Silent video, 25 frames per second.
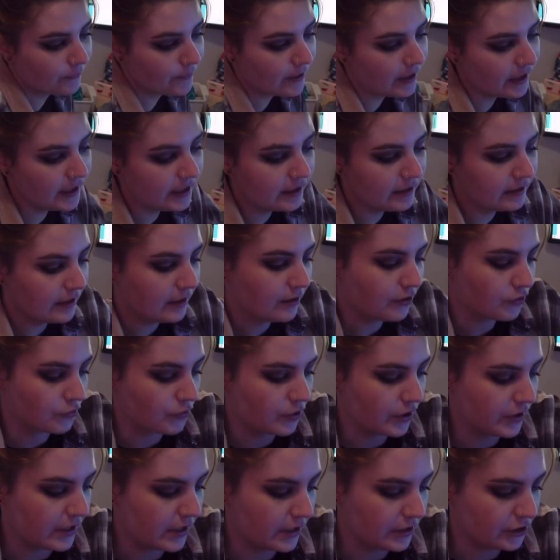write?
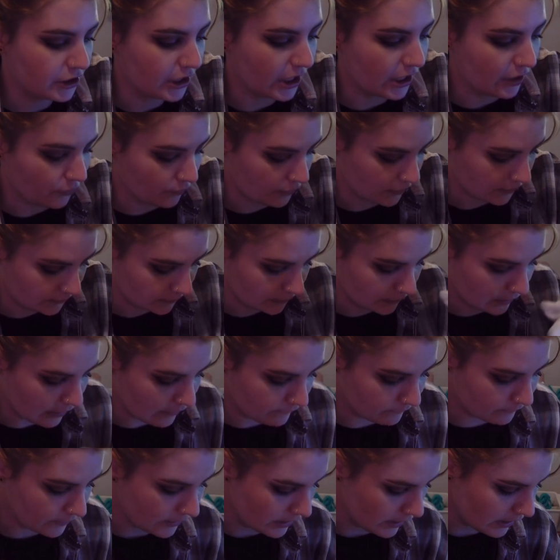Jay
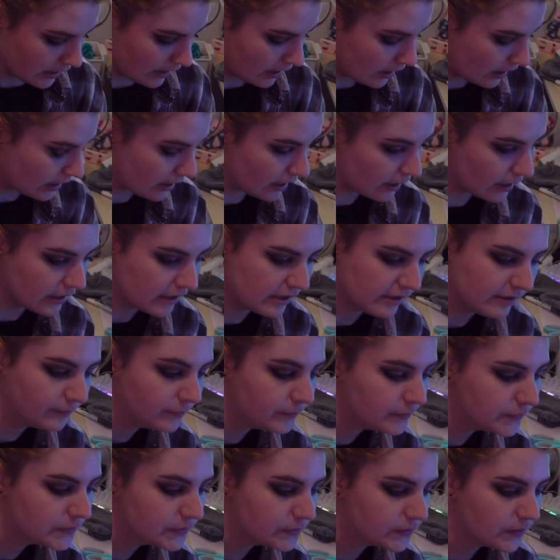Kristoff.
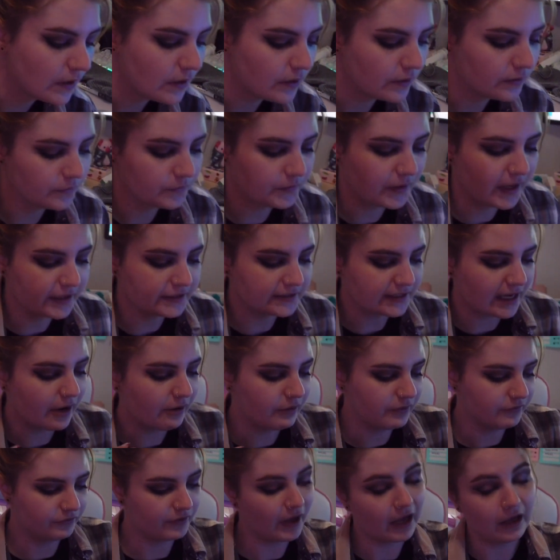So that's
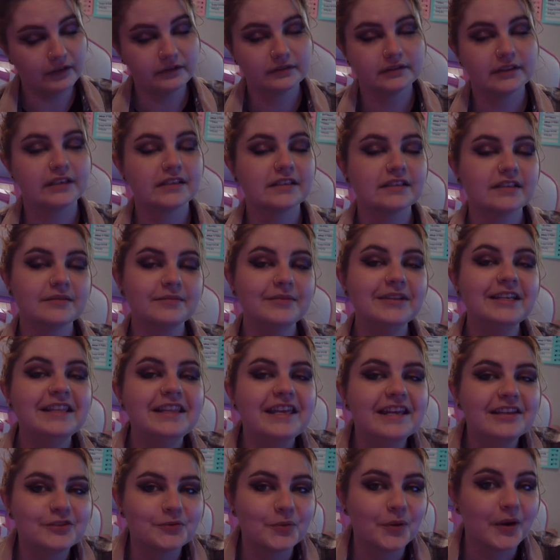how it felt. That doesn't mean
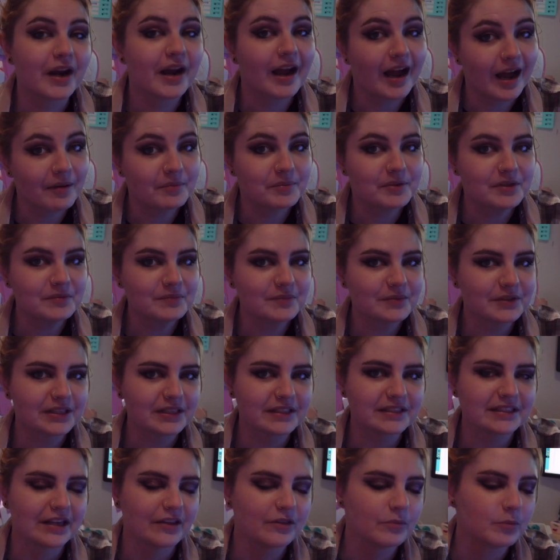that's what happened, but
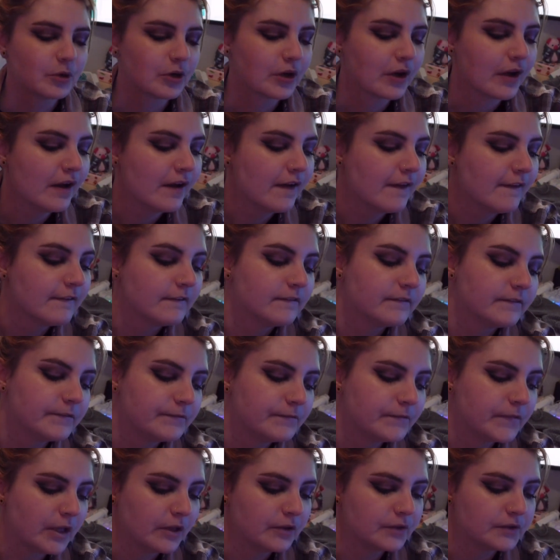that's how the book
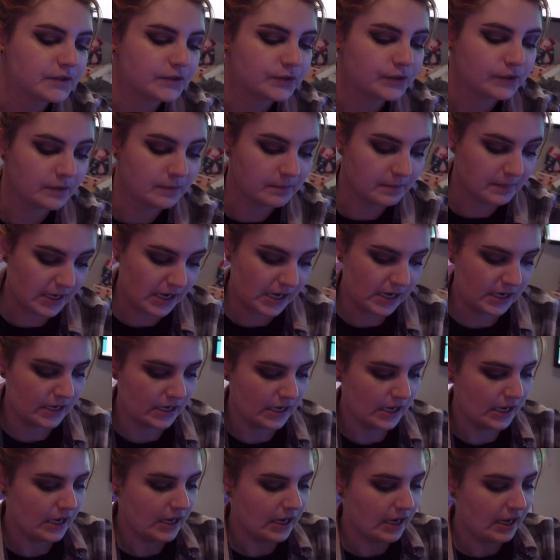felt to me.
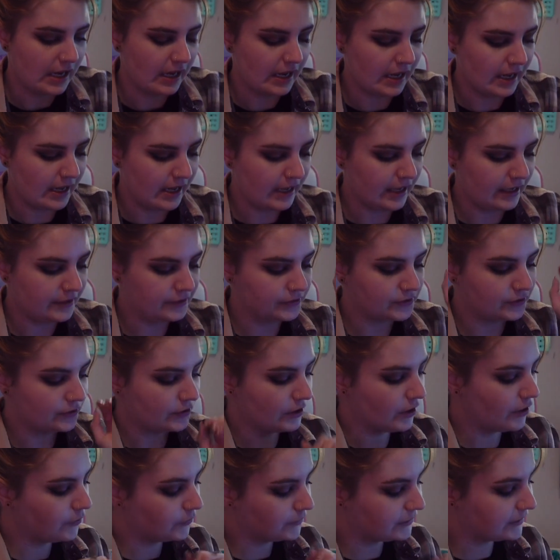
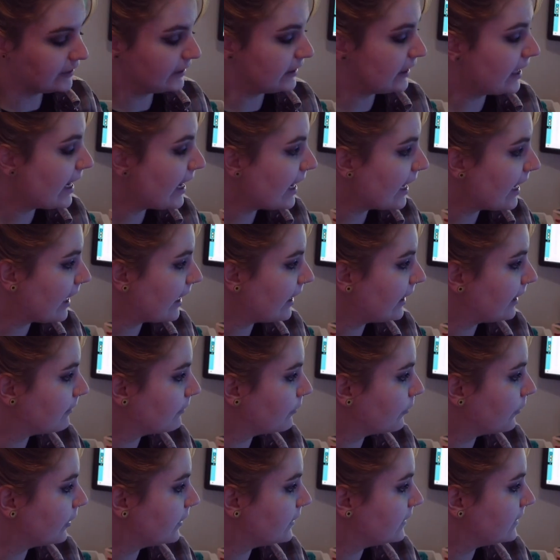So today I am
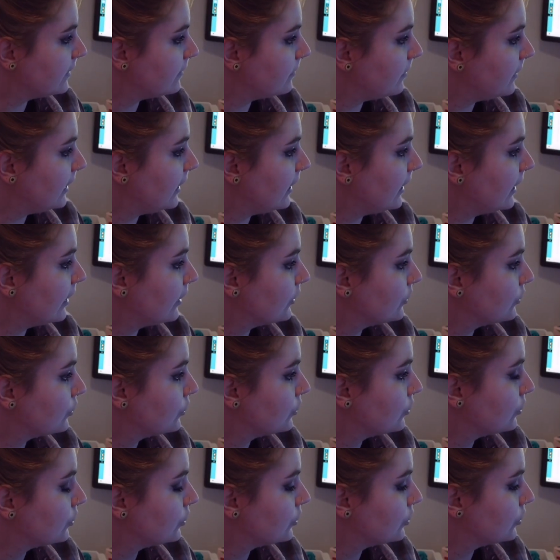going to be
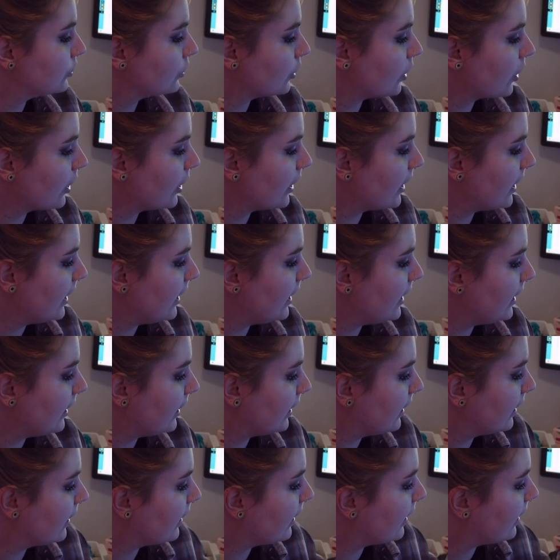
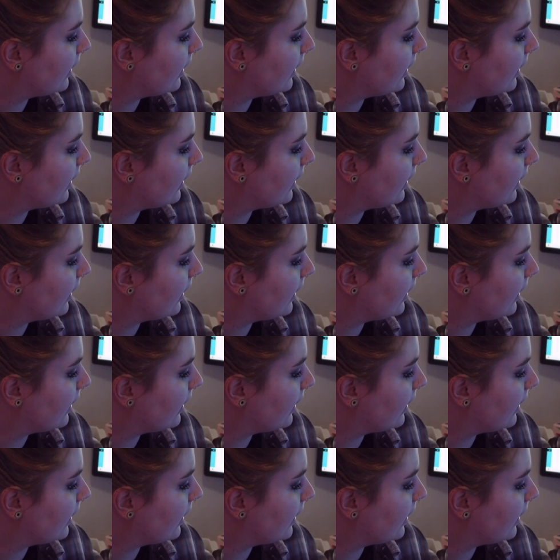starting